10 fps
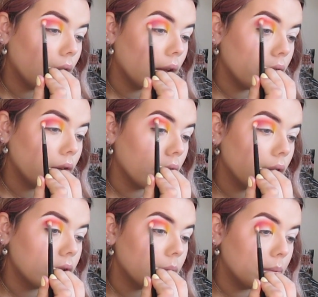and
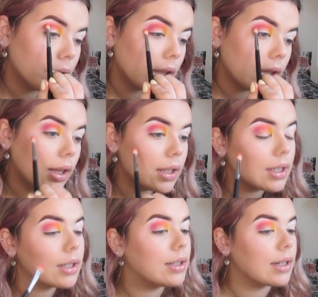just bring
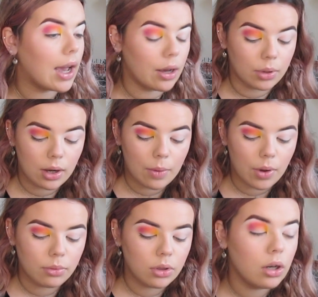this down. Now
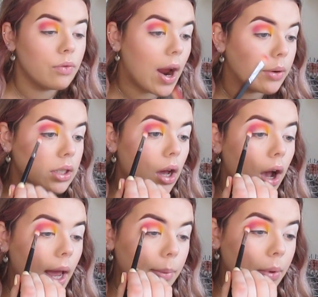I'm doing a rounded
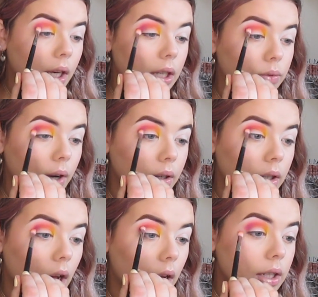eye because
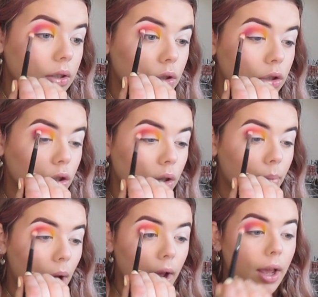rounded eyes suit
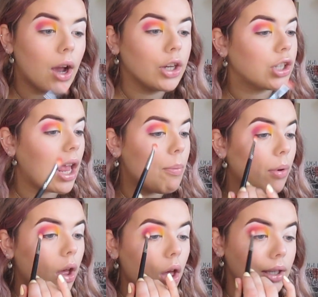my eye shape
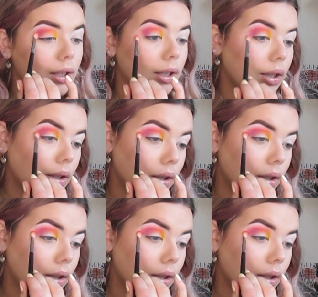a lot